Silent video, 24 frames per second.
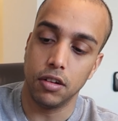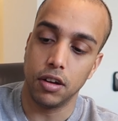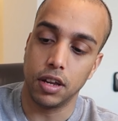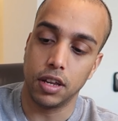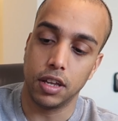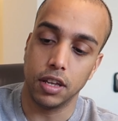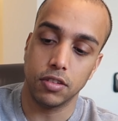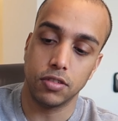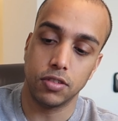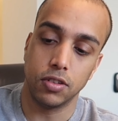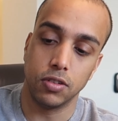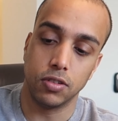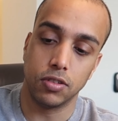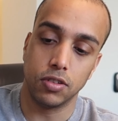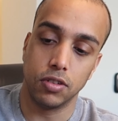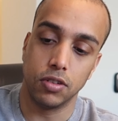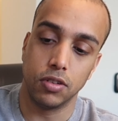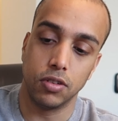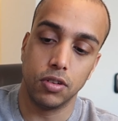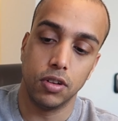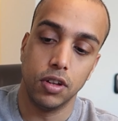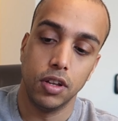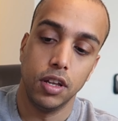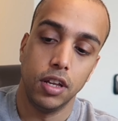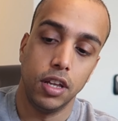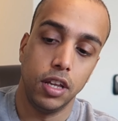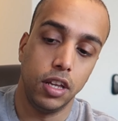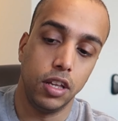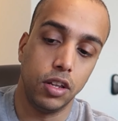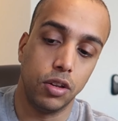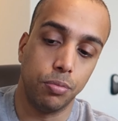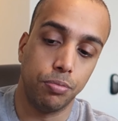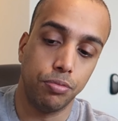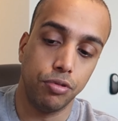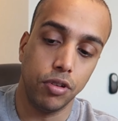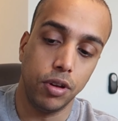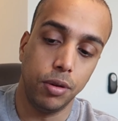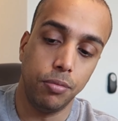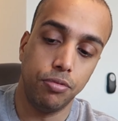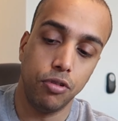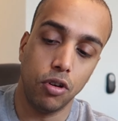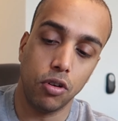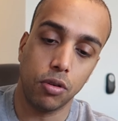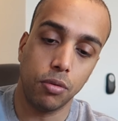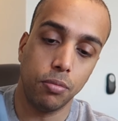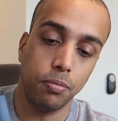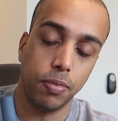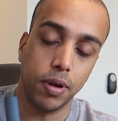I guess those are either
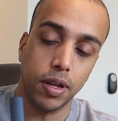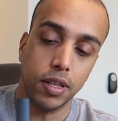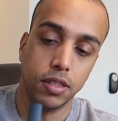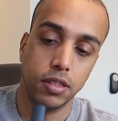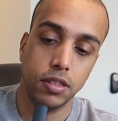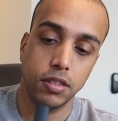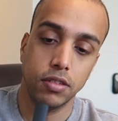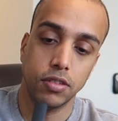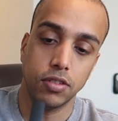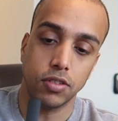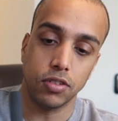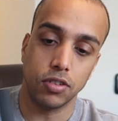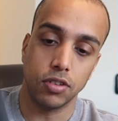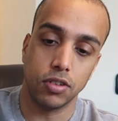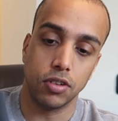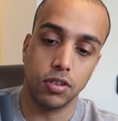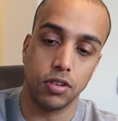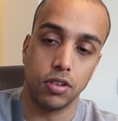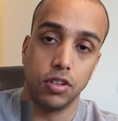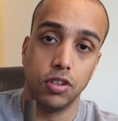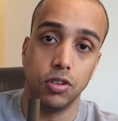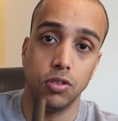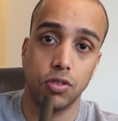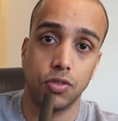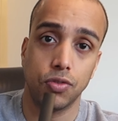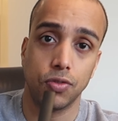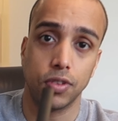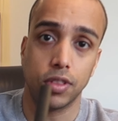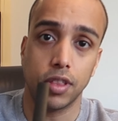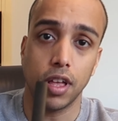pre-programmed buttons or used for